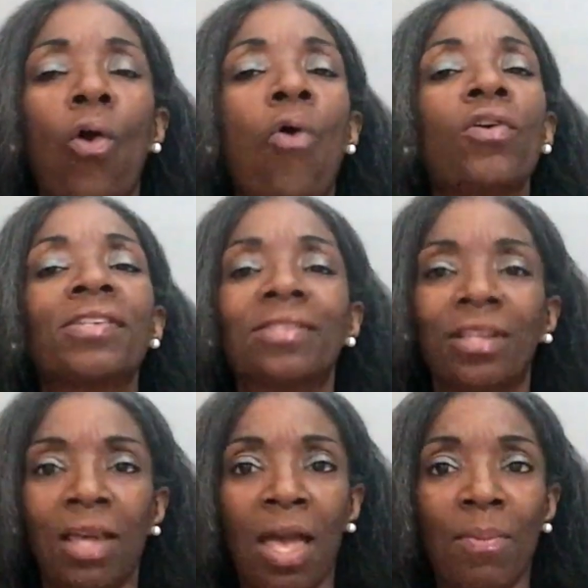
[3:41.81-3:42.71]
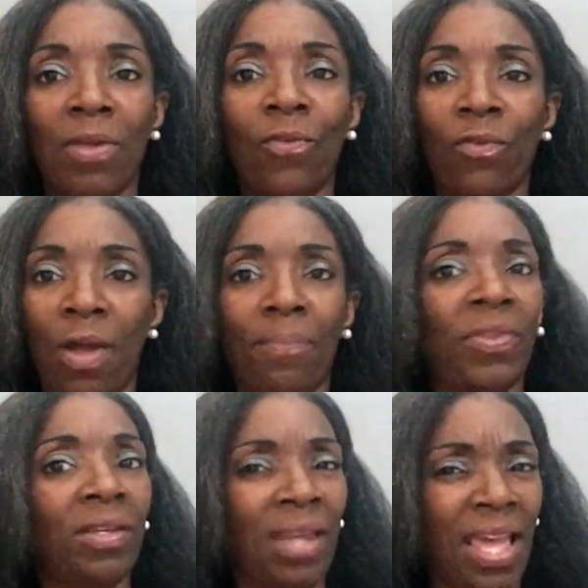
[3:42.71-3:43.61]
or is it coming from
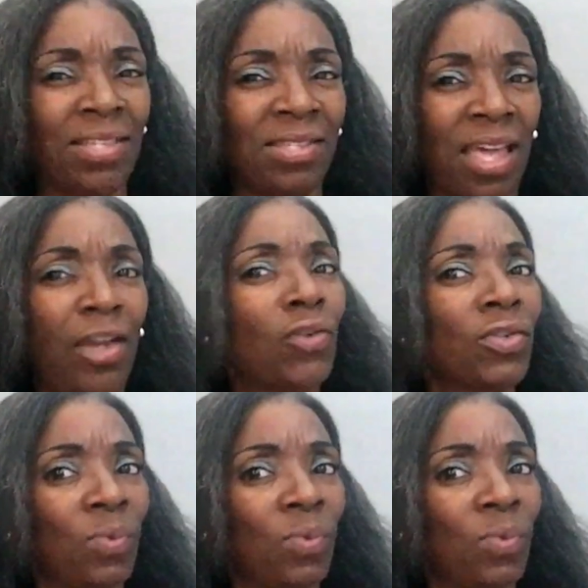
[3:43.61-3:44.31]
the naysayers